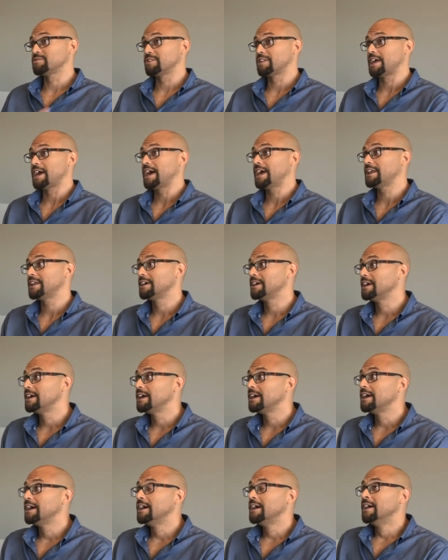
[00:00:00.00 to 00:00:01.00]
for
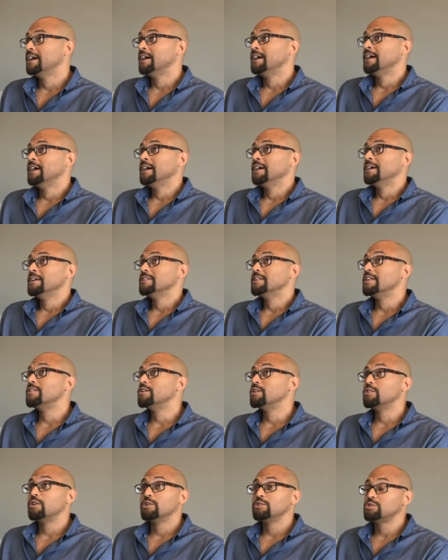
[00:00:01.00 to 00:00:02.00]
that. Then
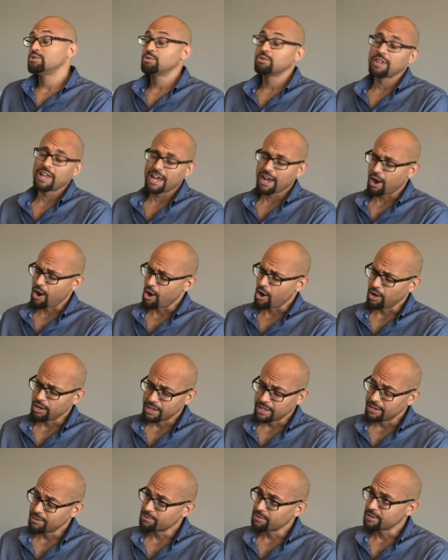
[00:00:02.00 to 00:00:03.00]
there are those who are like
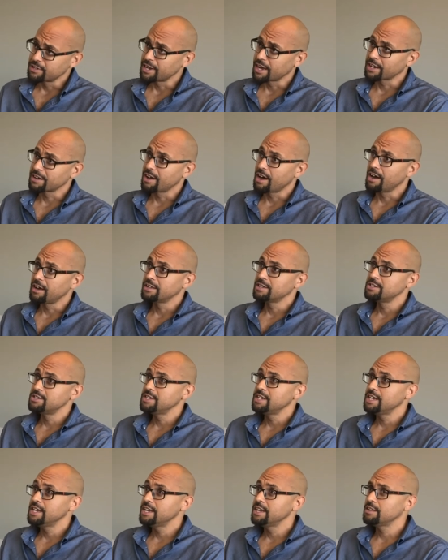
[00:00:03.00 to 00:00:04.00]
all in for
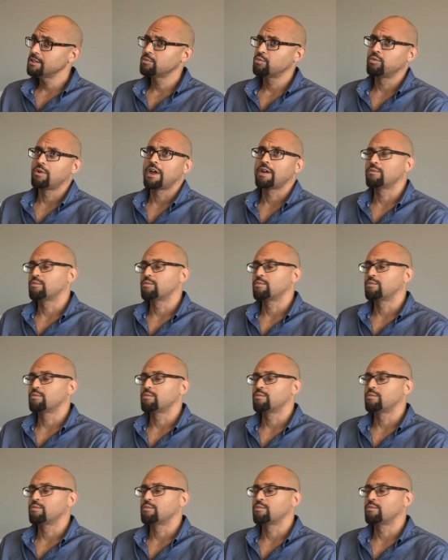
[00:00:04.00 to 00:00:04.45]
technology,